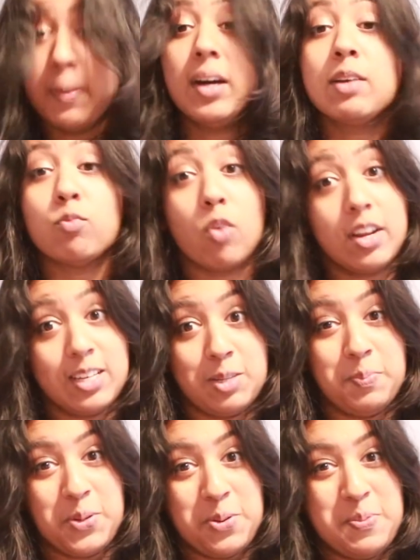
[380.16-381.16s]
My right
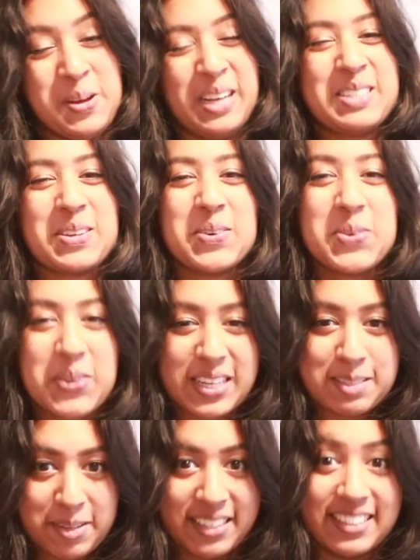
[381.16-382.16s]
boob has
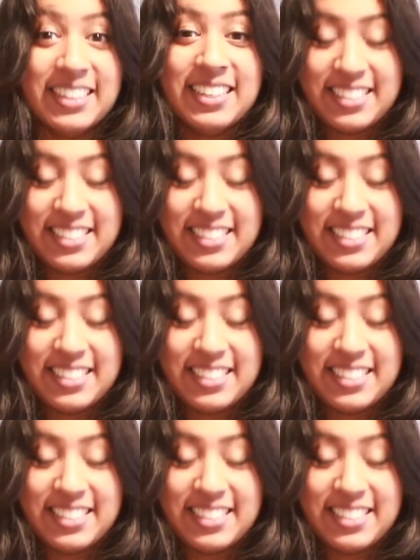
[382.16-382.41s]
always been